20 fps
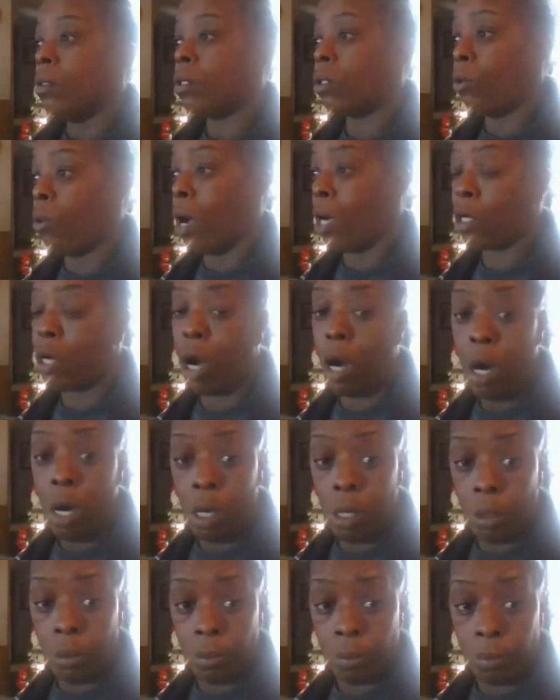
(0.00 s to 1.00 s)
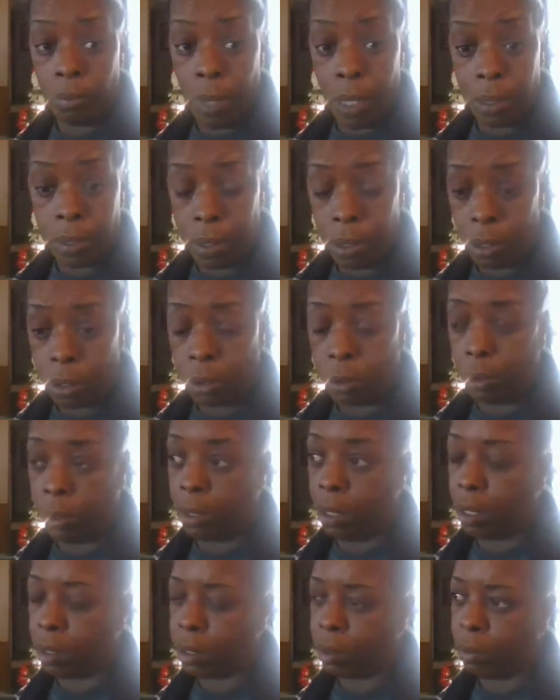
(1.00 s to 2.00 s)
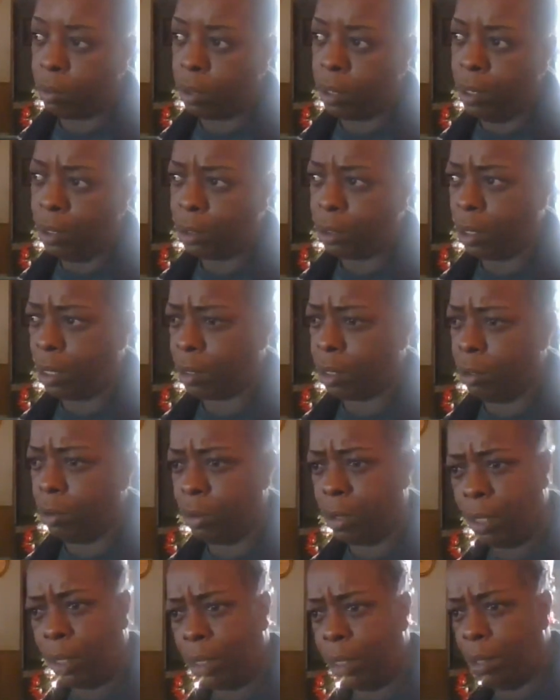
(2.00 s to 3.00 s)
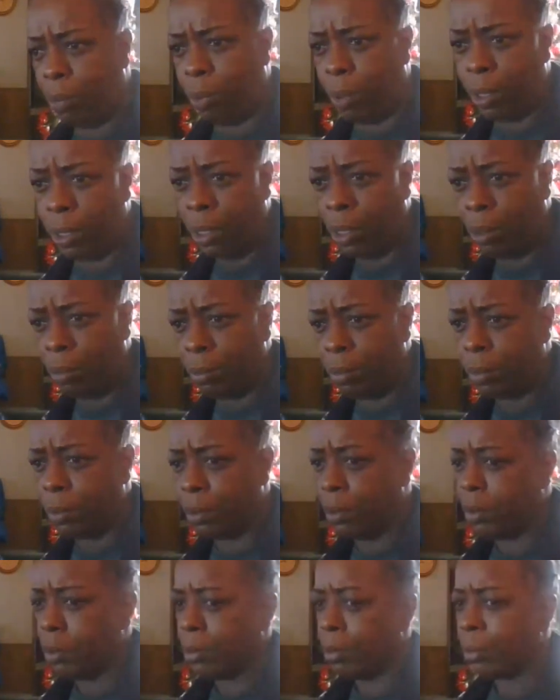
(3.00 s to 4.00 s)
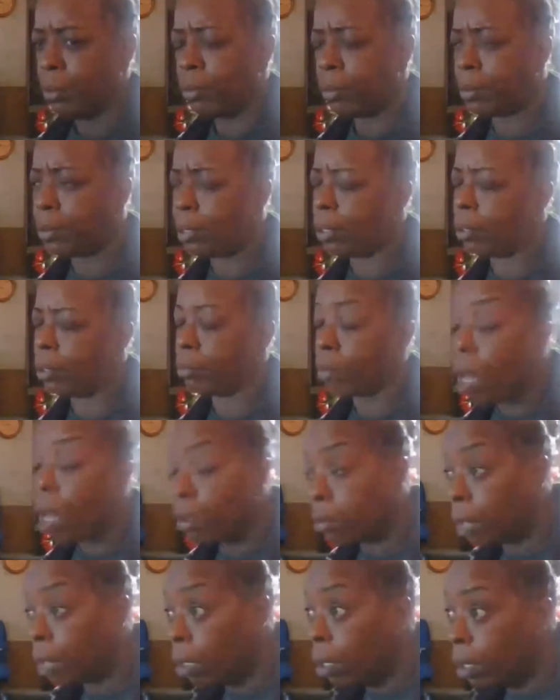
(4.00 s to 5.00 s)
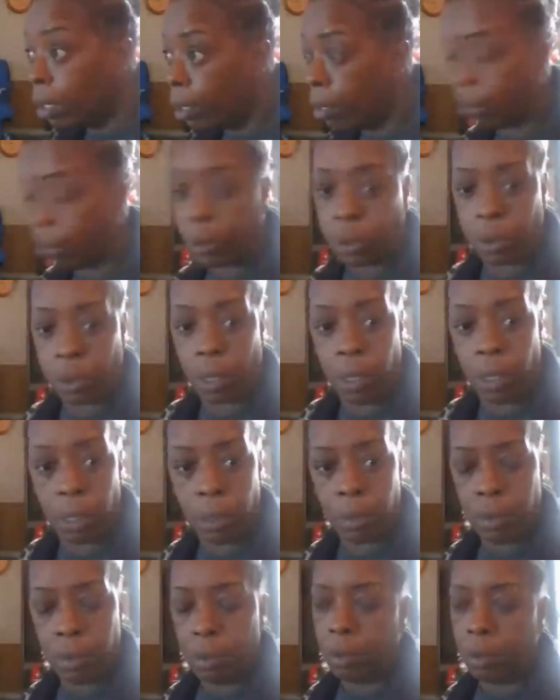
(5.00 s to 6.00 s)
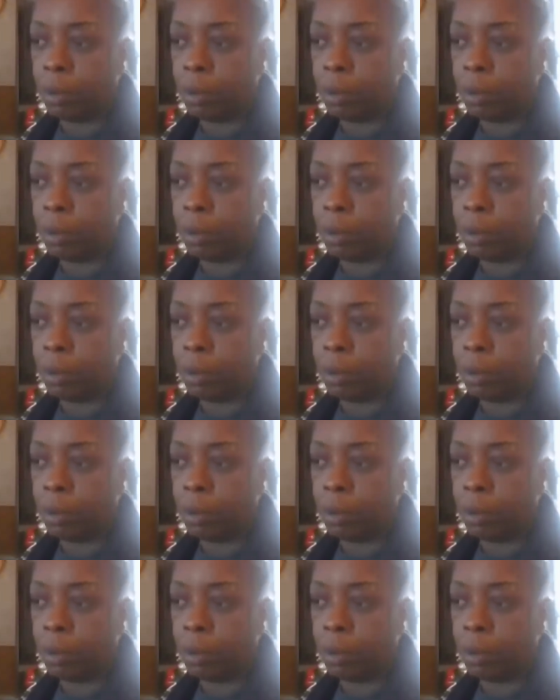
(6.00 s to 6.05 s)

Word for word: So I called my sister and I said, Keisha, I said, you think he with him? Like, duh, what you think?